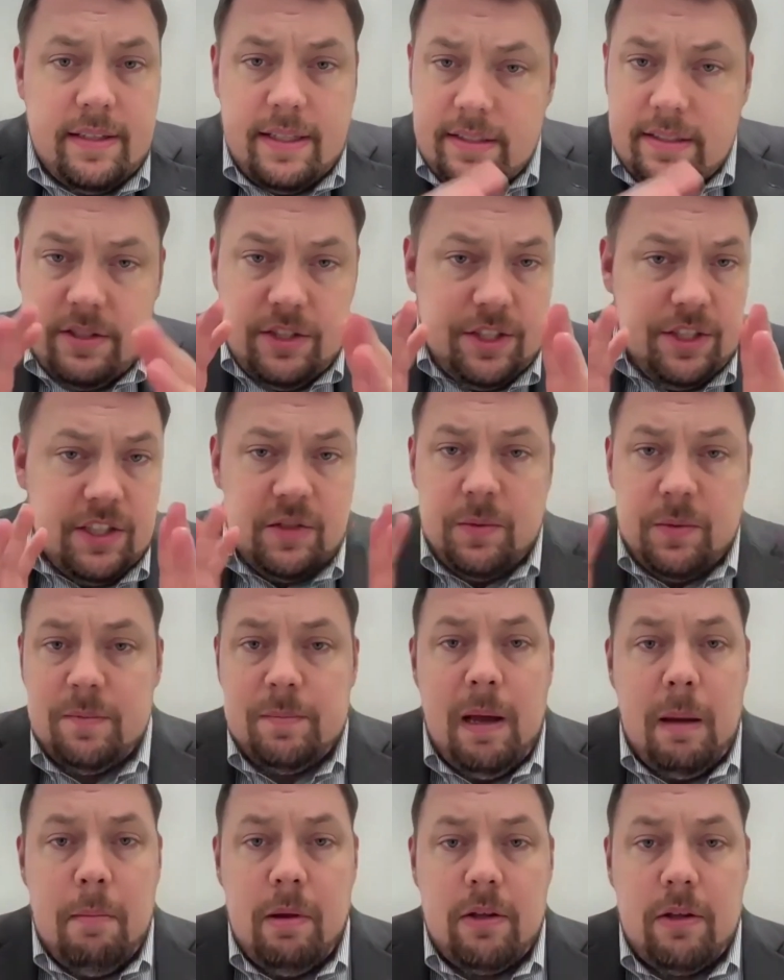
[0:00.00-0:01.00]
and this is just what's
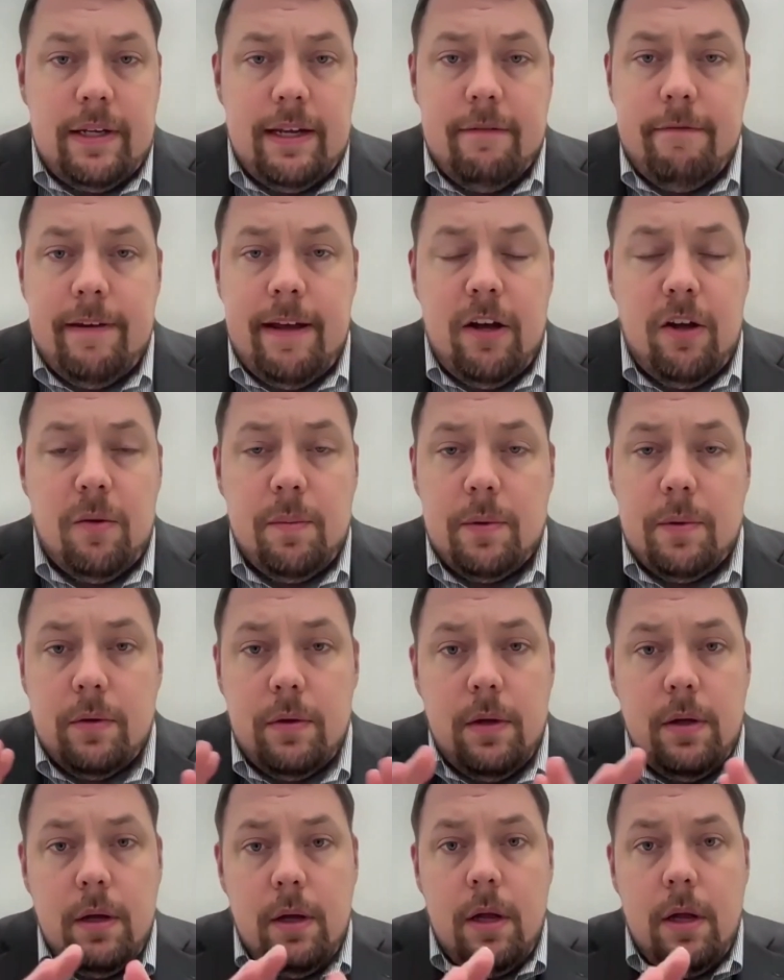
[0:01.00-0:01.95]
publicly available.